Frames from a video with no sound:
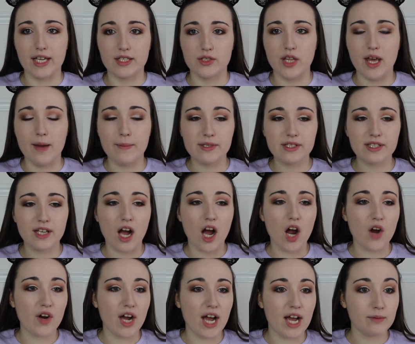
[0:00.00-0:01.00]
so that
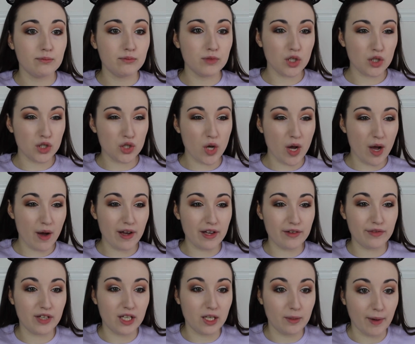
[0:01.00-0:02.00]
mascara, I'm not sure how I
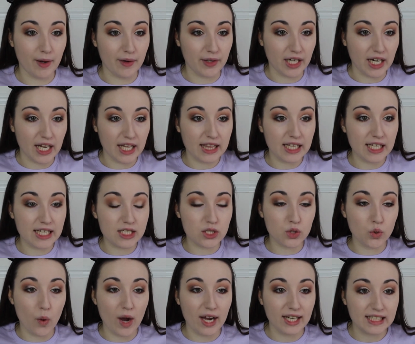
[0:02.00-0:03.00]
feel about it. I think
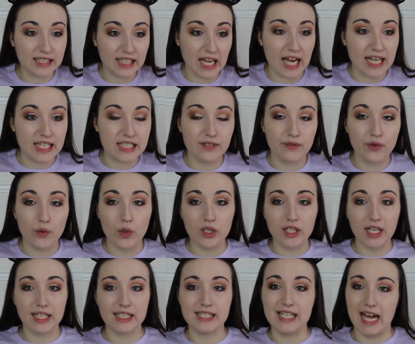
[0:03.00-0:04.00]
it's quite nice if you
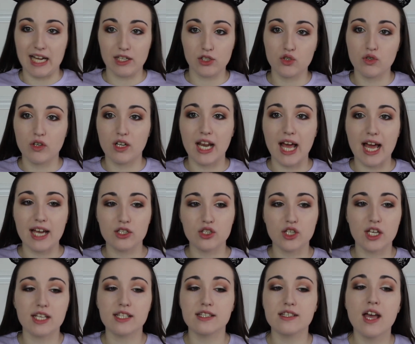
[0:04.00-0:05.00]
want like natural
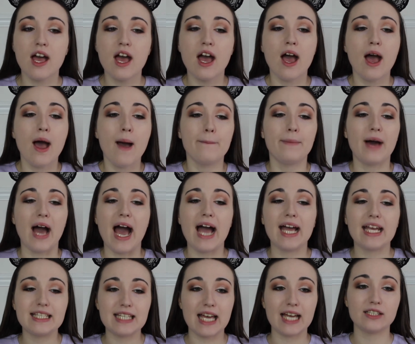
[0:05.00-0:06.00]
lashes, but
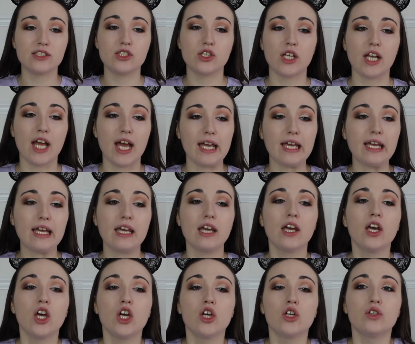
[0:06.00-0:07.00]
I tend to like
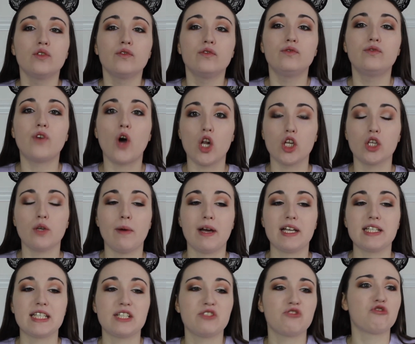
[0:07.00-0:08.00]

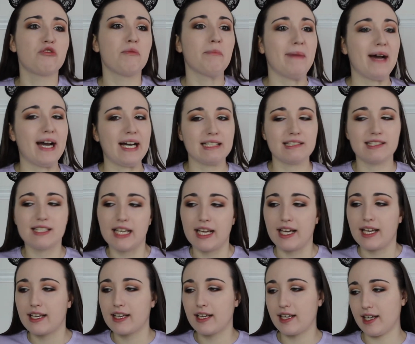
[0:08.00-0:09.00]
volumizing
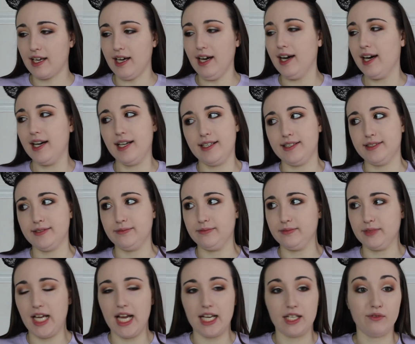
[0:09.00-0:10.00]
dramatic
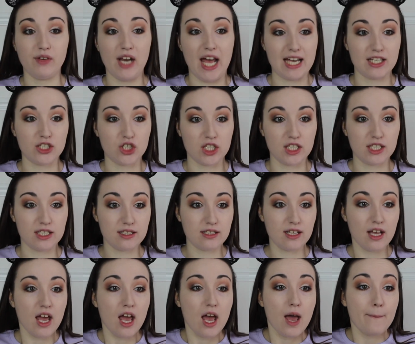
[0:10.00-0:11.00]
um, kind of
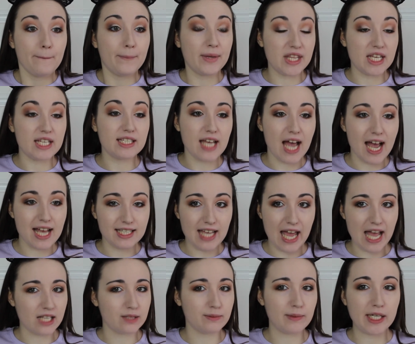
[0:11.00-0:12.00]
lashes. But this has
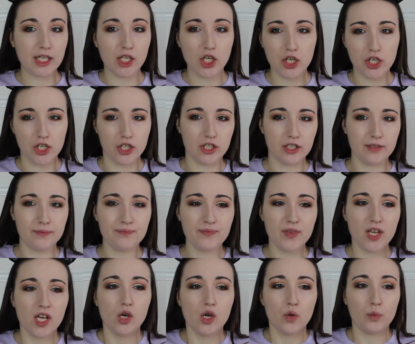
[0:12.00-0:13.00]
held my curl,
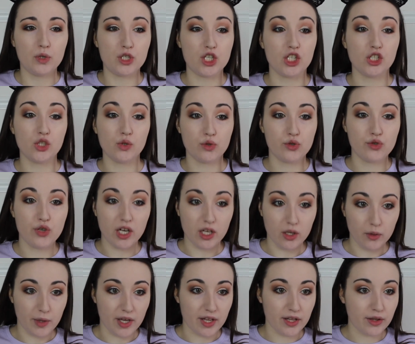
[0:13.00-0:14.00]
which I do
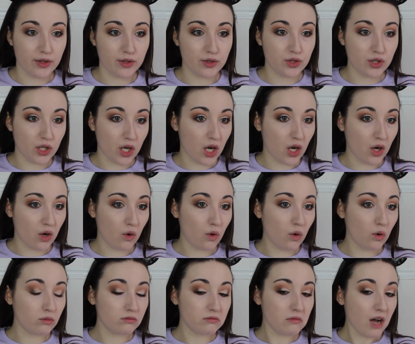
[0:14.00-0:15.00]
struggle with.
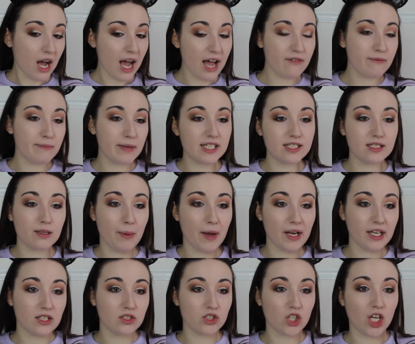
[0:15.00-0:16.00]
So I have mixed
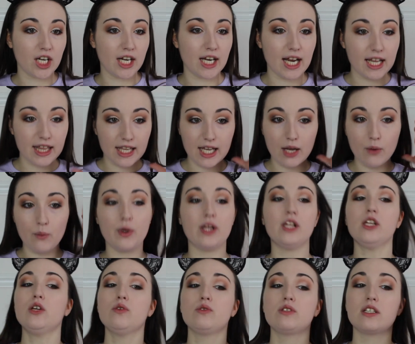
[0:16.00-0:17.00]
opinions on it. I think I
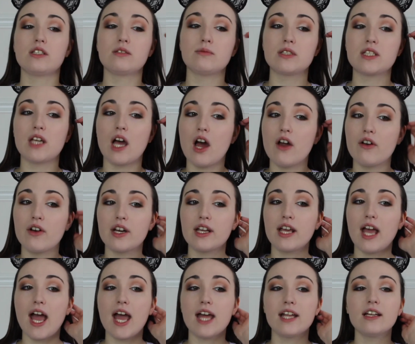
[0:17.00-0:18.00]
will use this mascara
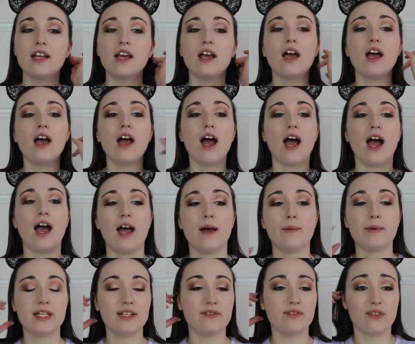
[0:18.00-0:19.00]
again.
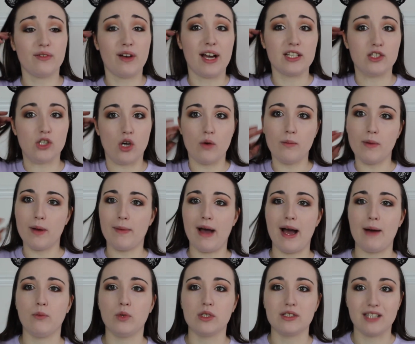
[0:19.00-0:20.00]
Um, and even if I don't, my
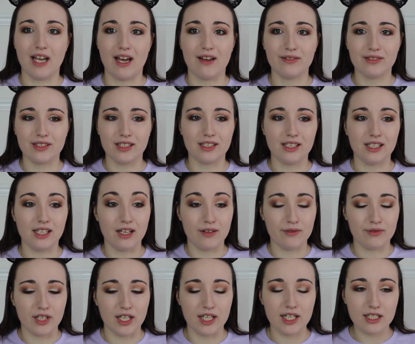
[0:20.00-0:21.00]
mom will definitely
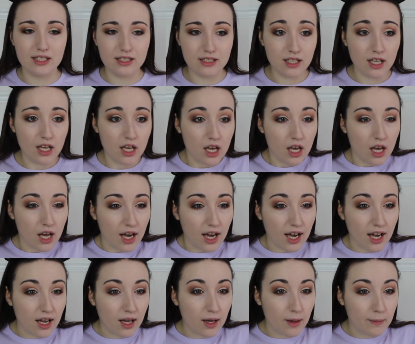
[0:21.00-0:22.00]
love this.
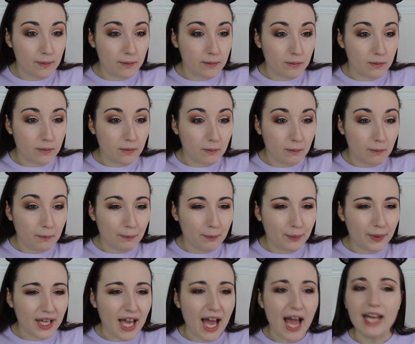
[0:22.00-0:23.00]
Um,
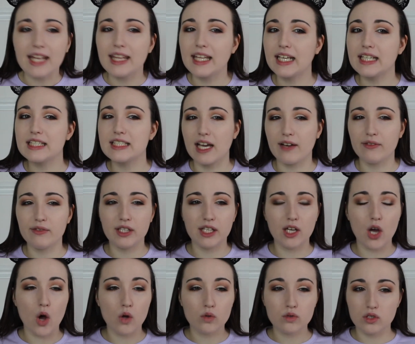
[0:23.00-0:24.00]
but yeah, I think it
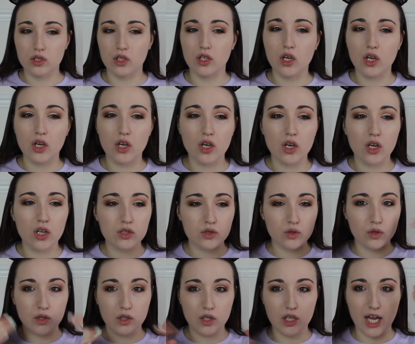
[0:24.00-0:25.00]
definitely holds the curl
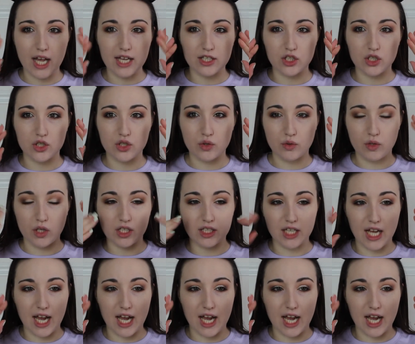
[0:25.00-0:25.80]
so your lashes do look